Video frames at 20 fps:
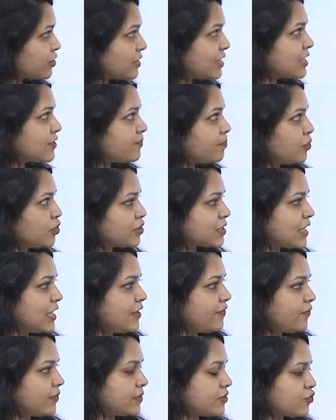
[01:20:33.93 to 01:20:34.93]
is
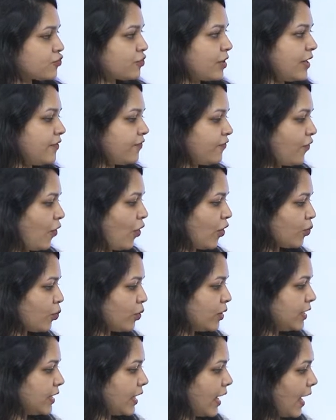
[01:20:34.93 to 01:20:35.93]
mostly
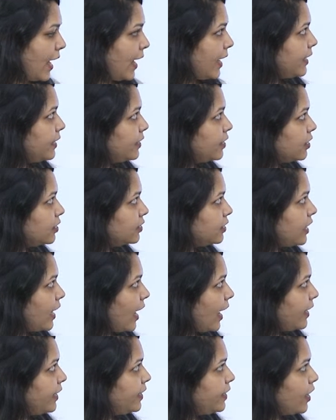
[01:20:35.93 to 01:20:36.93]
straightforward, and the
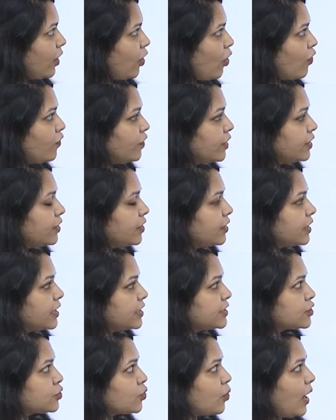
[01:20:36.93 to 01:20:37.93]
idea over here
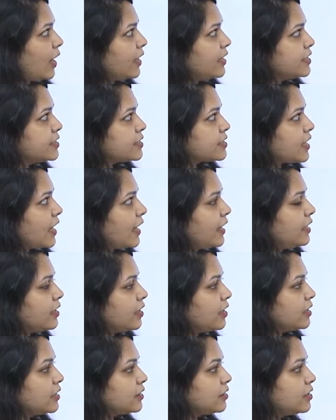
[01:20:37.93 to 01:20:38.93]
is to understand
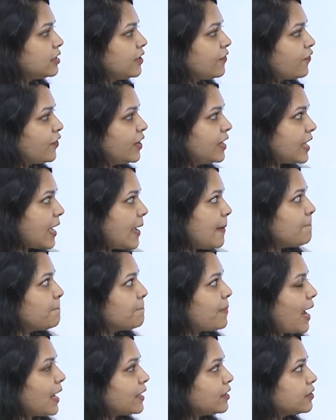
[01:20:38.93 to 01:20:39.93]
the different
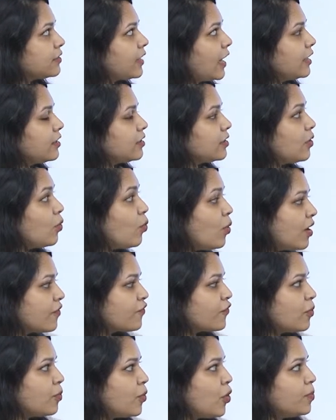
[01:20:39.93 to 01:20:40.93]
impact that work
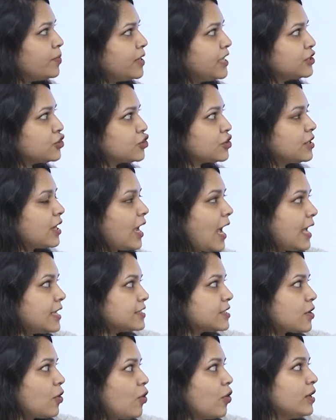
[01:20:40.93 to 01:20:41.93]
from home nature
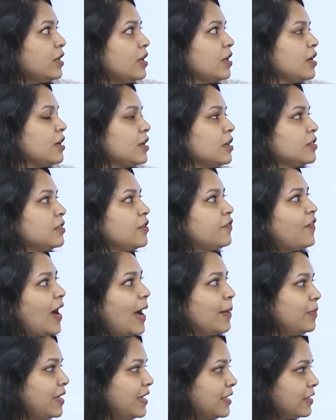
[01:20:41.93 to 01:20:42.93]
has on the
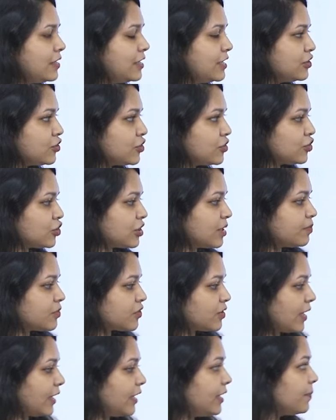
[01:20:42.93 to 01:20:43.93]
family
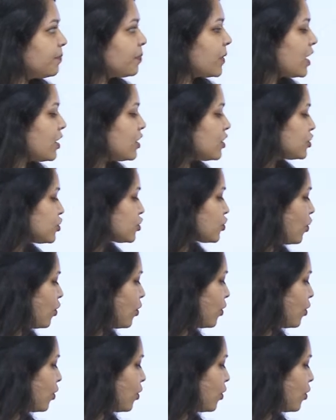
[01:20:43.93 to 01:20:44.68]
relationships, right? So